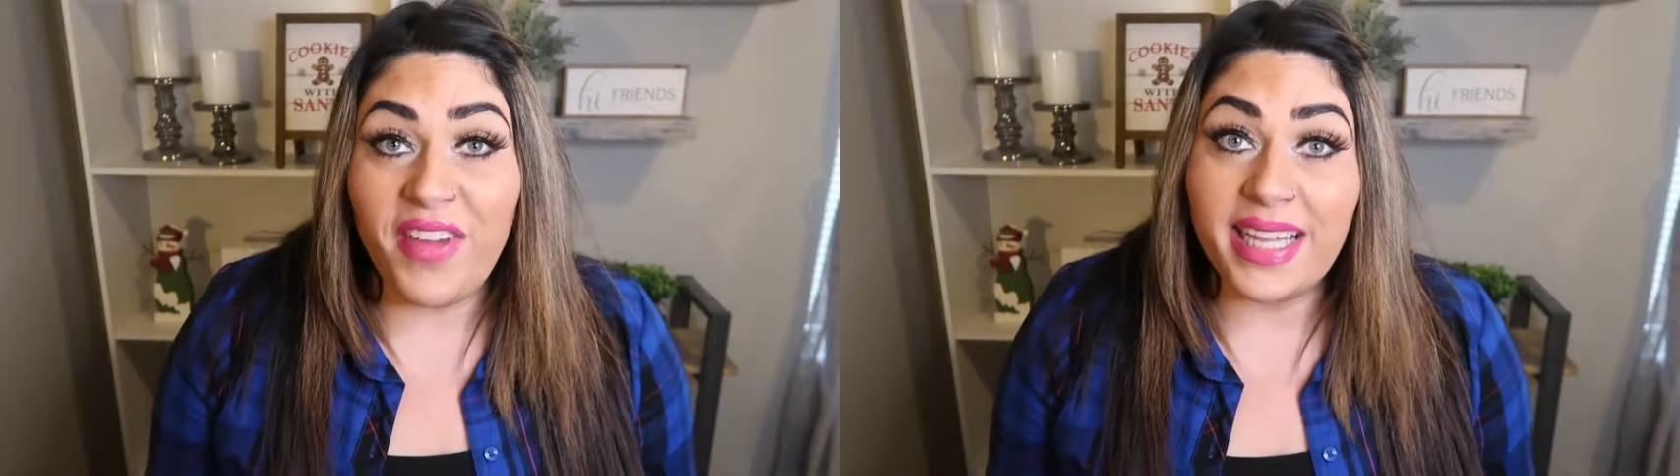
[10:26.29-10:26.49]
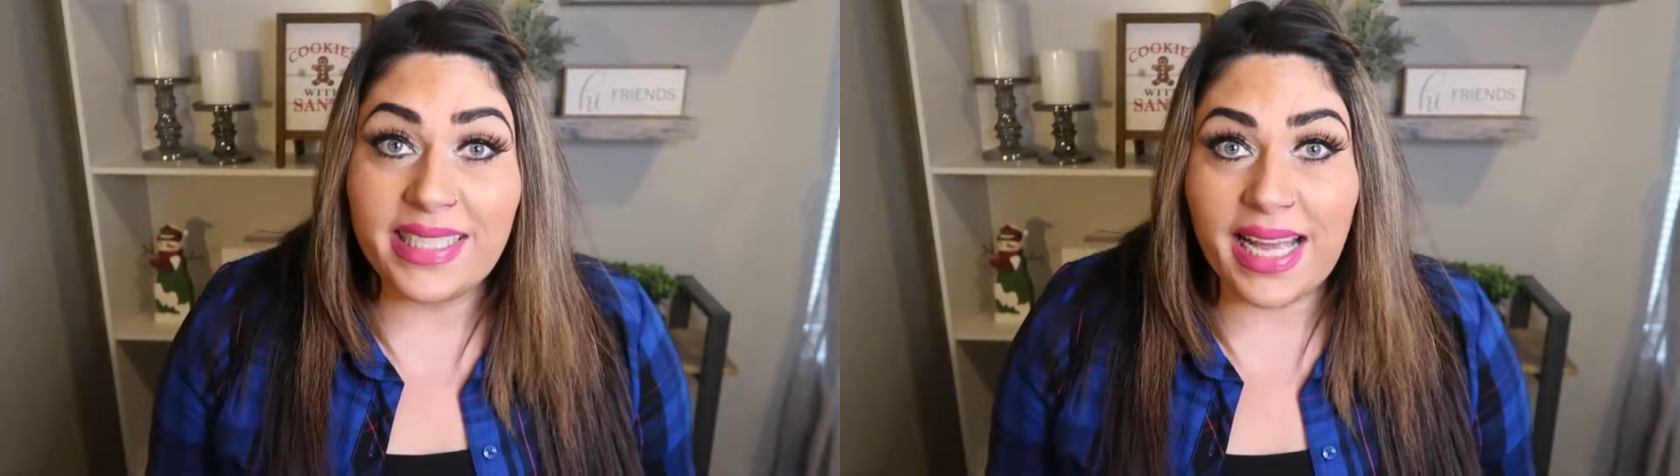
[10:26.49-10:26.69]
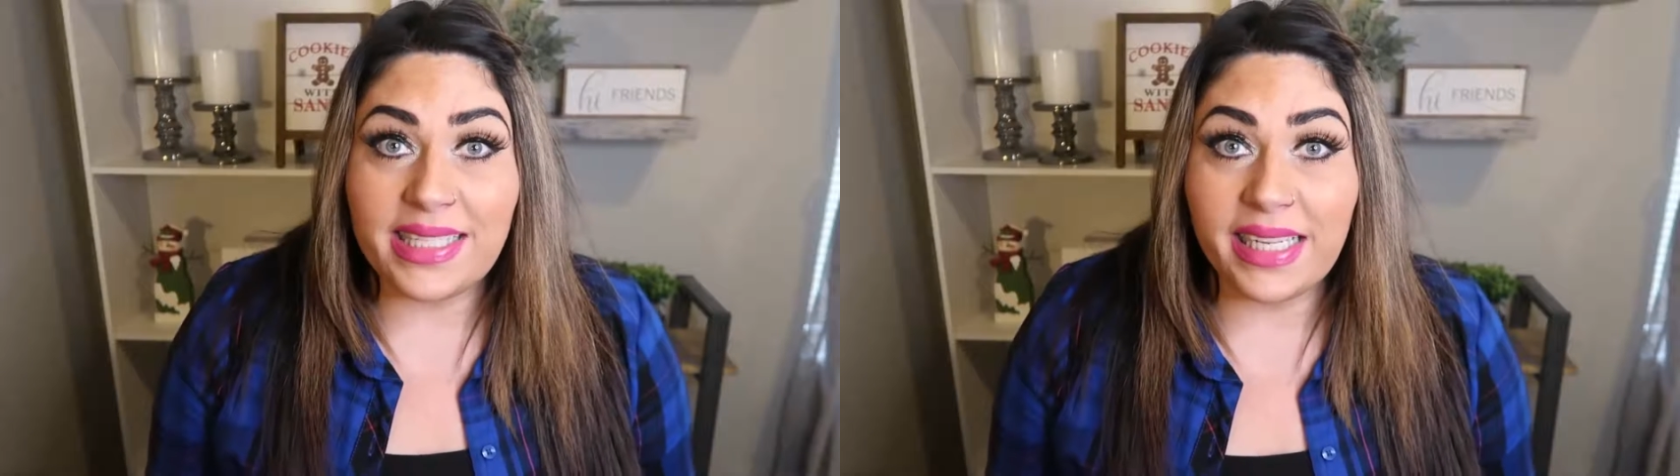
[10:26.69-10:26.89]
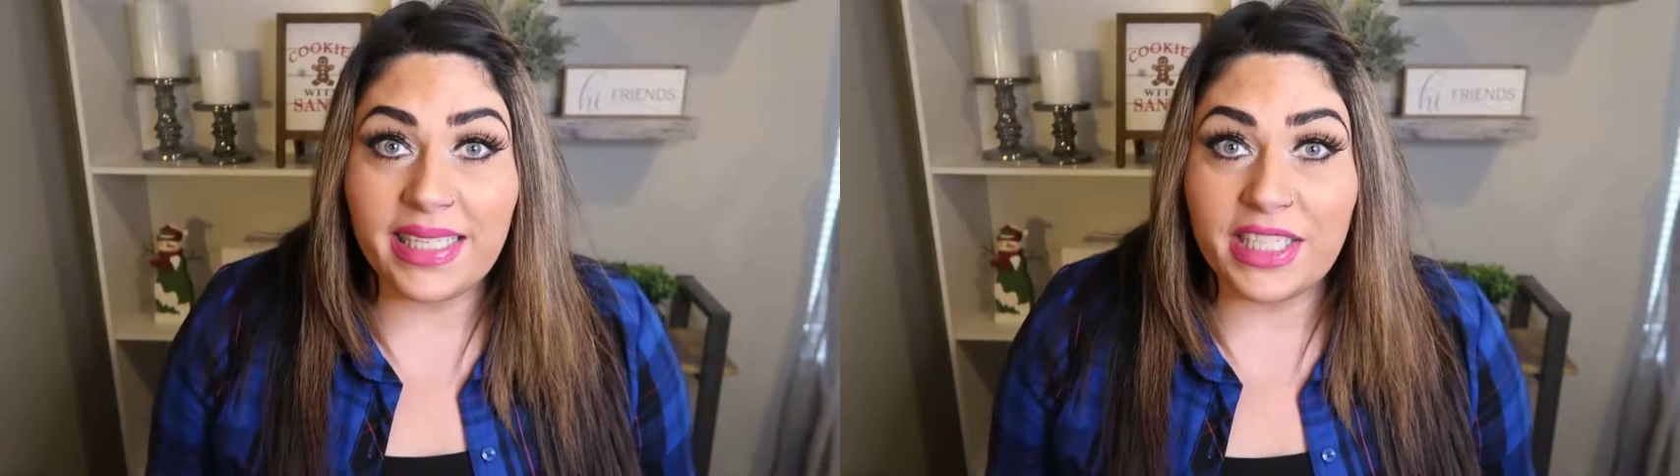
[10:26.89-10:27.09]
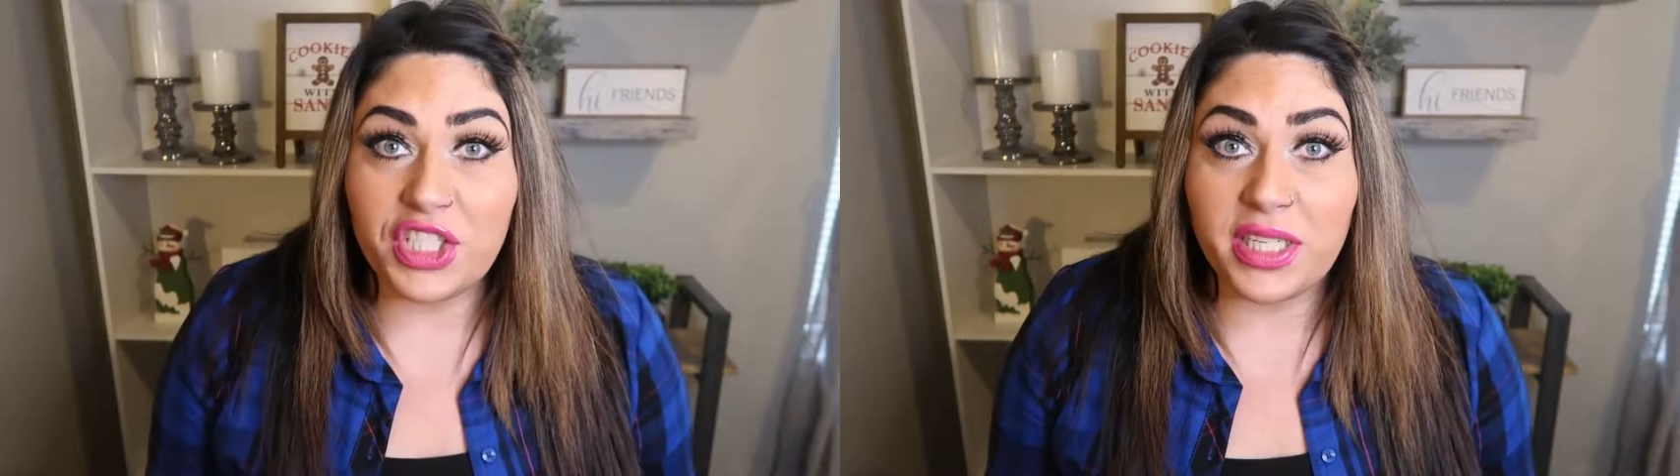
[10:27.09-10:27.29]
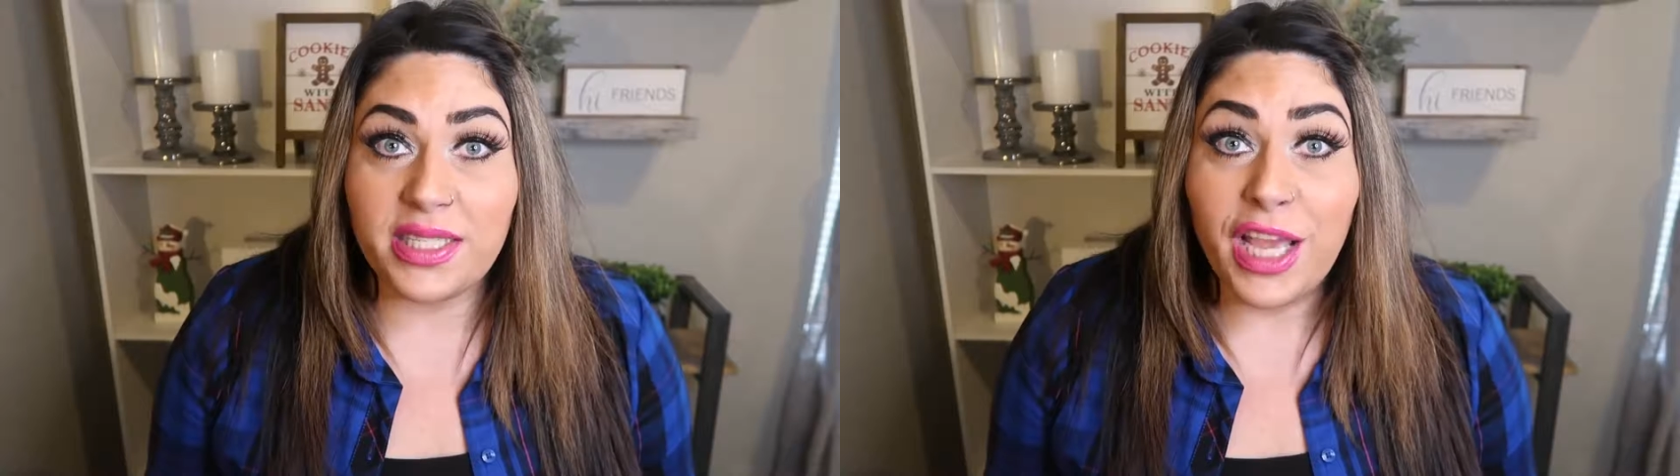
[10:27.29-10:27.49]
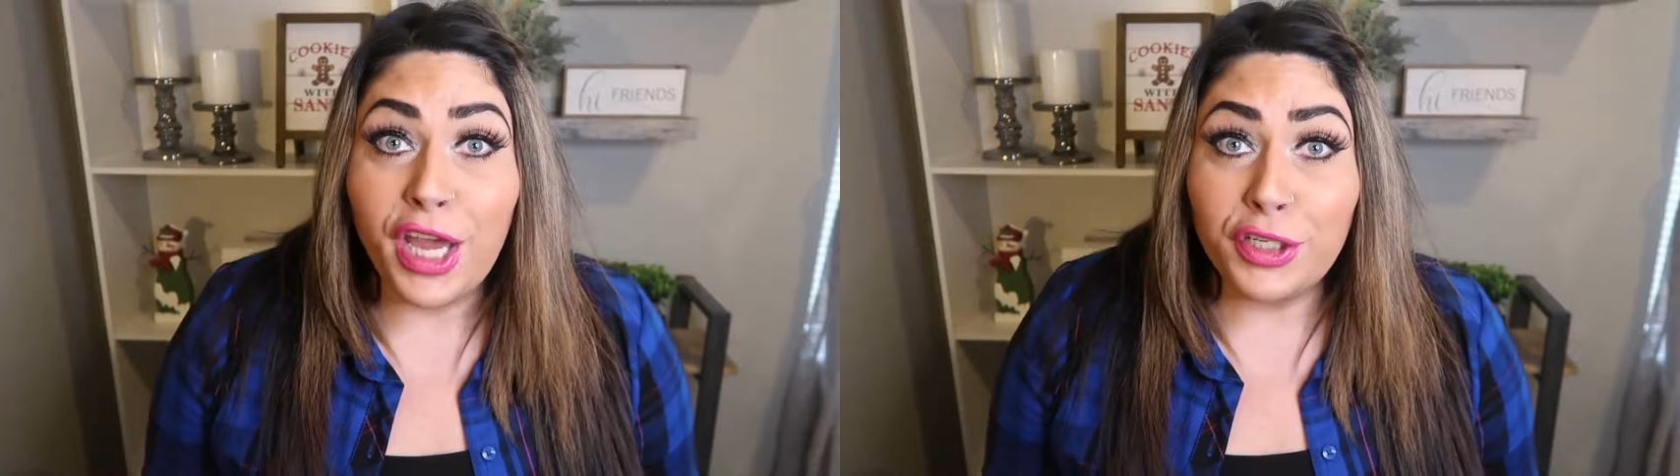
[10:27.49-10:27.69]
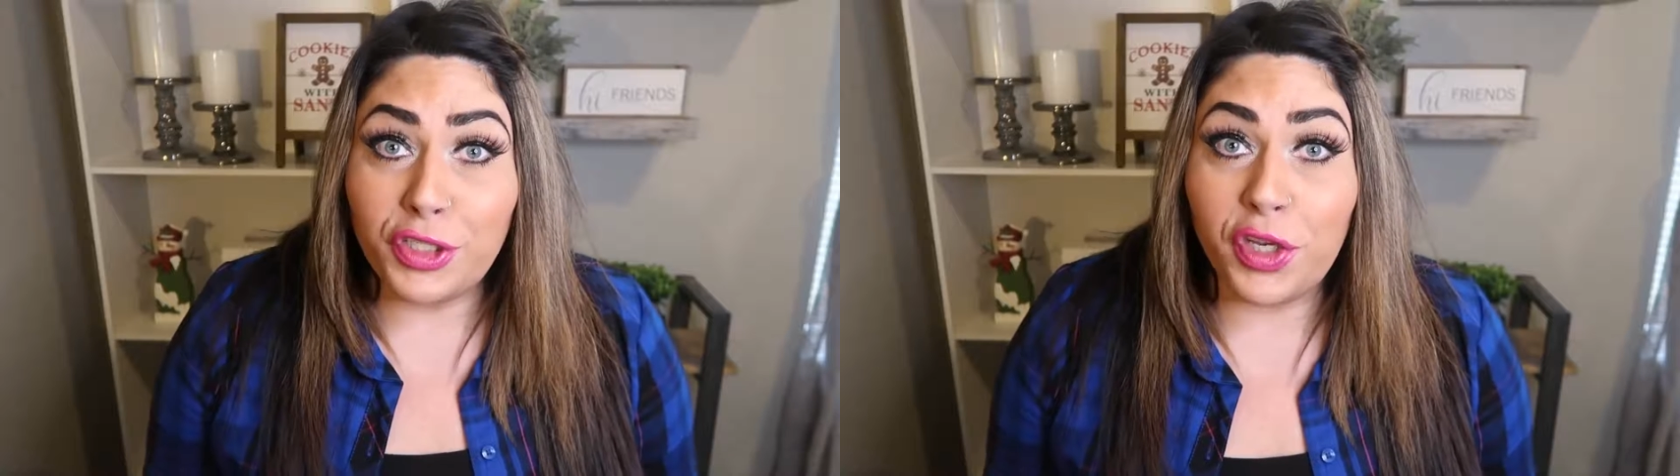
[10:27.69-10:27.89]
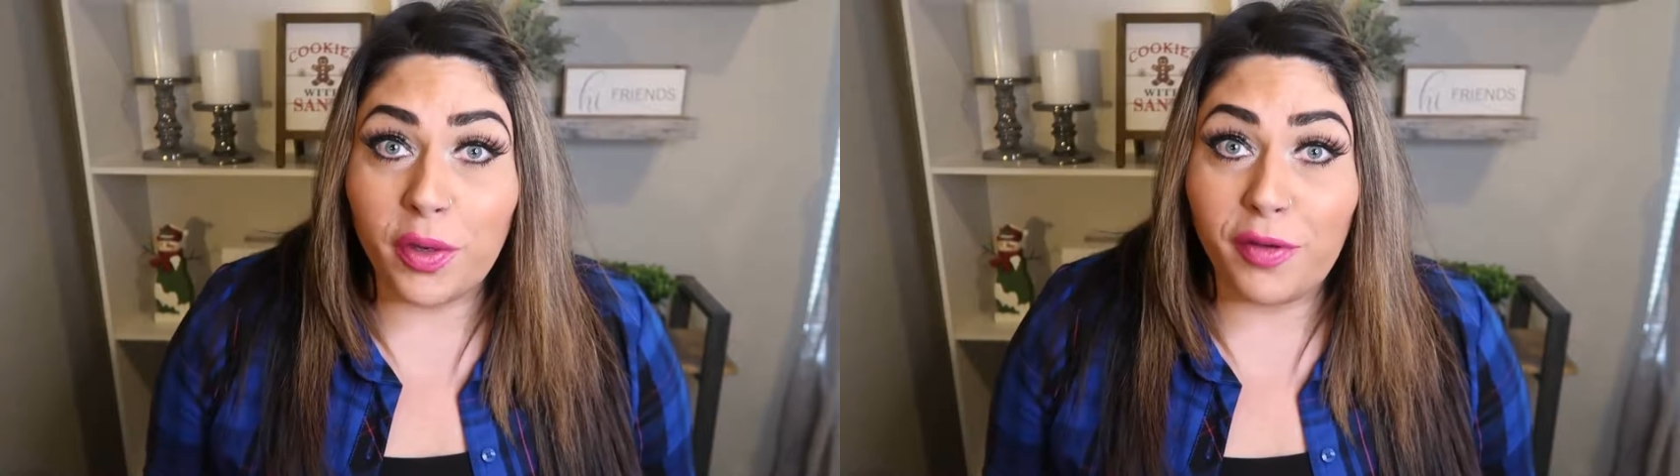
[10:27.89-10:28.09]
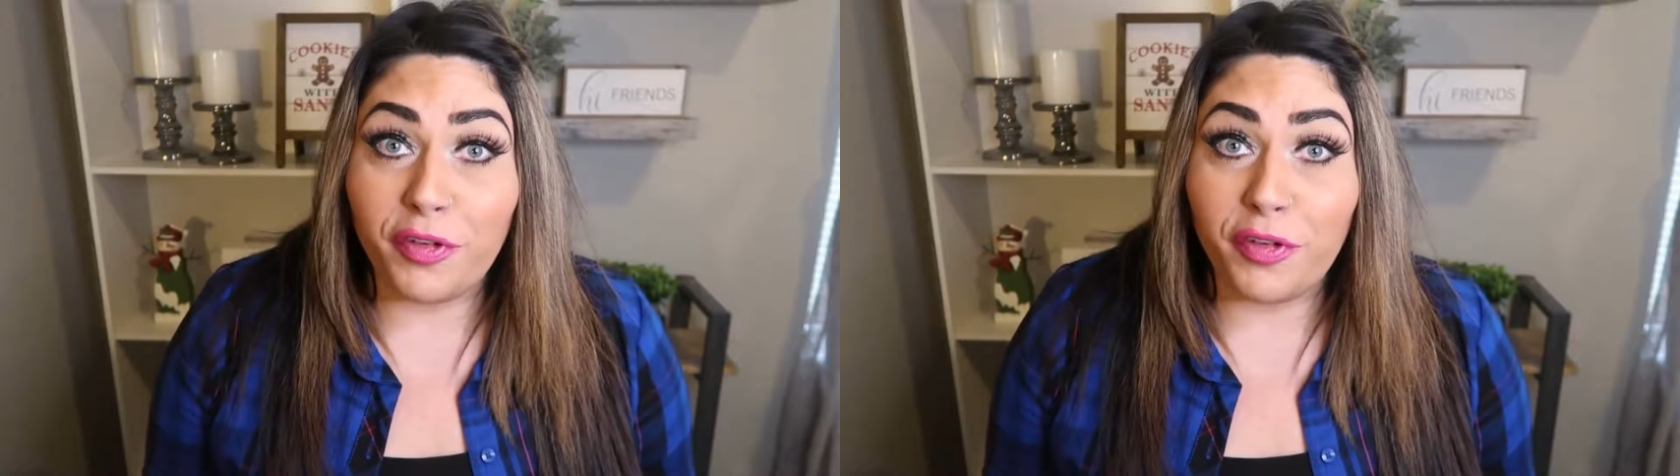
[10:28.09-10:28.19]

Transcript: fantastic additions to your